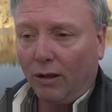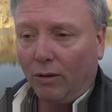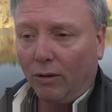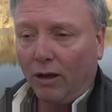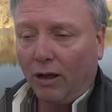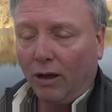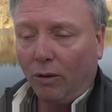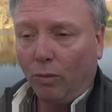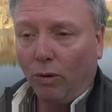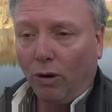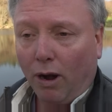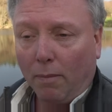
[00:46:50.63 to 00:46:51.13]

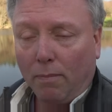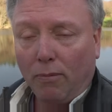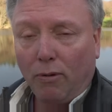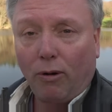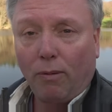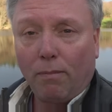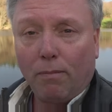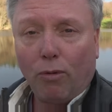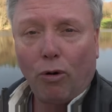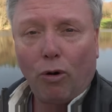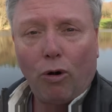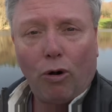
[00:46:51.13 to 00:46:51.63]
will I
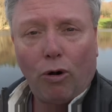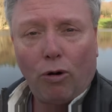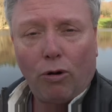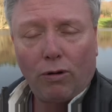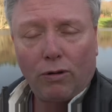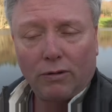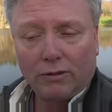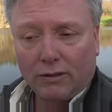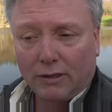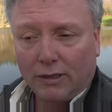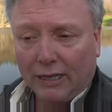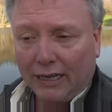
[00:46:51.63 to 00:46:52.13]
put more
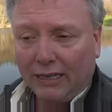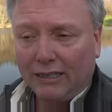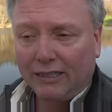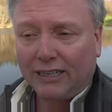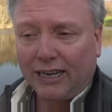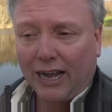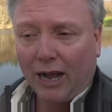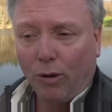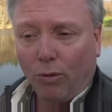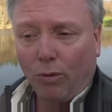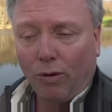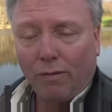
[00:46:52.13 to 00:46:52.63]

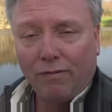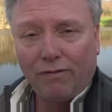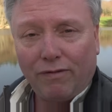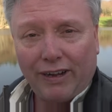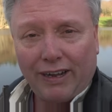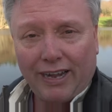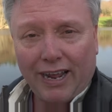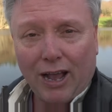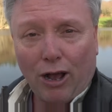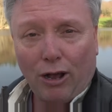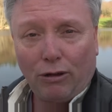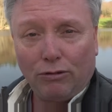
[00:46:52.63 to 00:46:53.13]
detail on
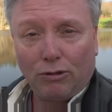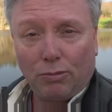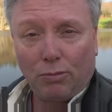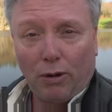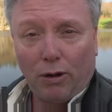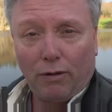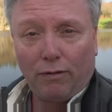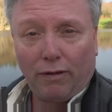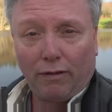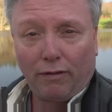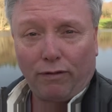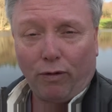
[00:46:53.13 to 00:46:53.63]
videos
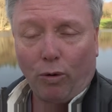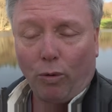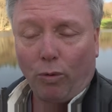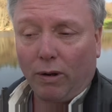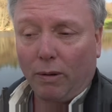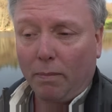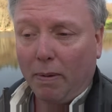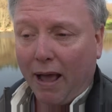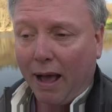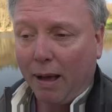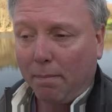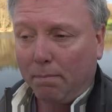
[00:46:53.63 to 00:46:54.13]
moving forward
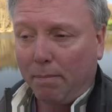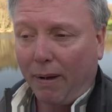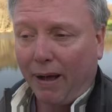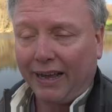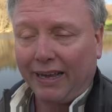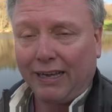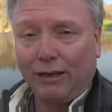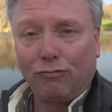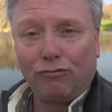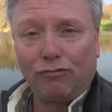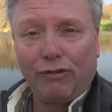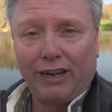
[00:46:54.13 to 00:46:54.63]
about
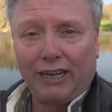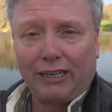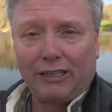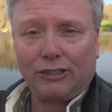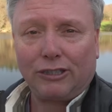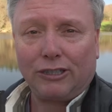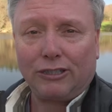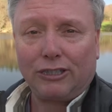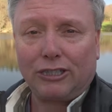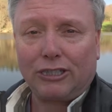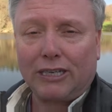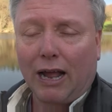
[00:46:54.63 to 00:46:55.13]
bait,
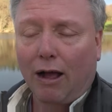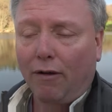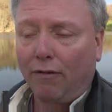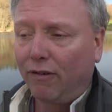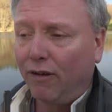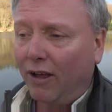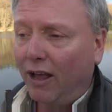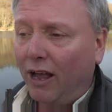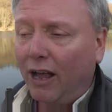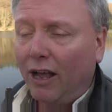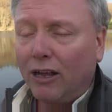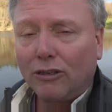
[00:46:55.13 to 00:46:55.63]
rigs and
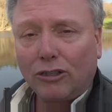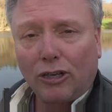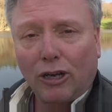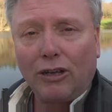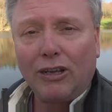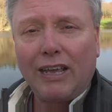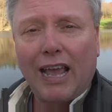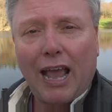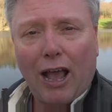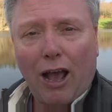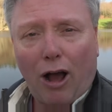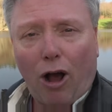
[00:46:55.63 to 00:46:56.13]
stuff. So
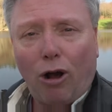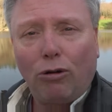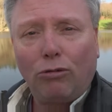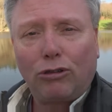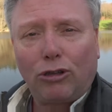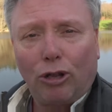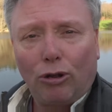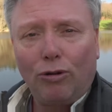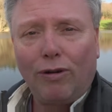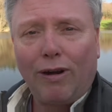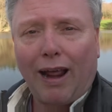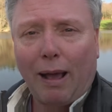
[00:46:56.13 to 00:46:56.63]
yeah, I'll
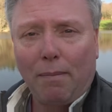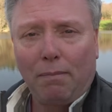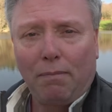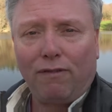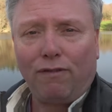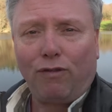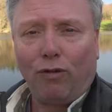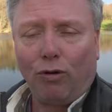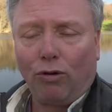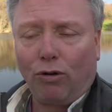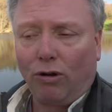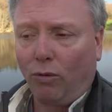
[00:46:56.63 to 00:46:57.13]
do that
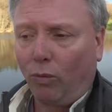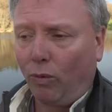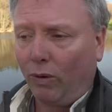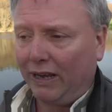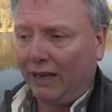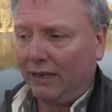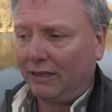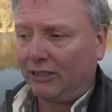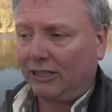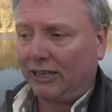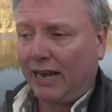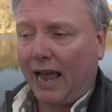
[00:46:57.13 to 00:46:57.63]
before the
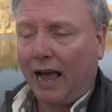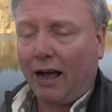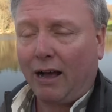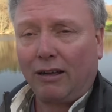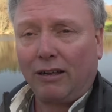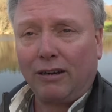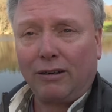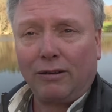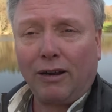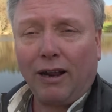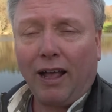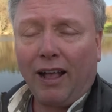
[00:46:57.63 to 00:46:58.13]
week's out.
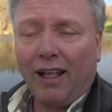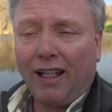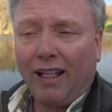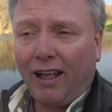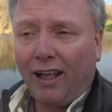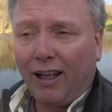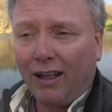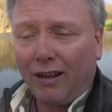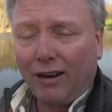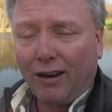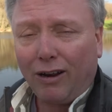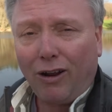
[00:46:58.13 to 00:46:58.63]
And
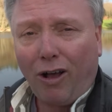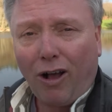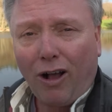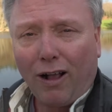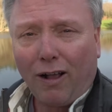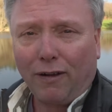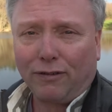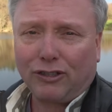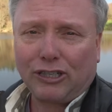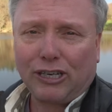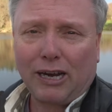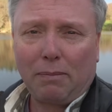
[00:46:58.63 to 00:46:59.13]

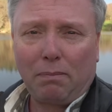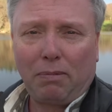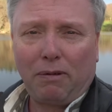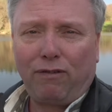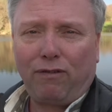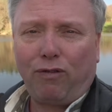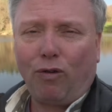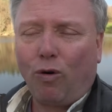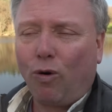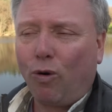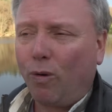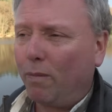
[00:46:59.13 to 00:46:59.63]
like I've said
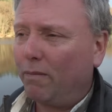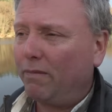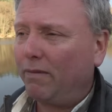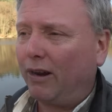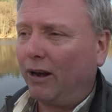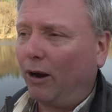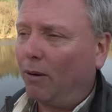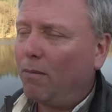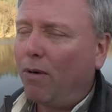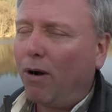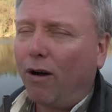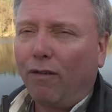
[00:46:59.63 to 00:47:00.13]
before,
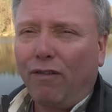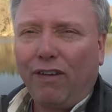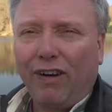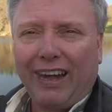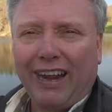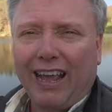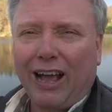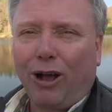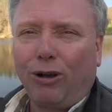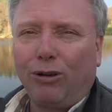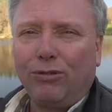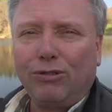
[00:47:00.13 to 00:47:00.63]
you know, my
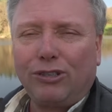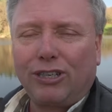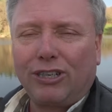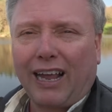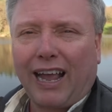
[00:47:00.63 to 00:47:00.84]
videos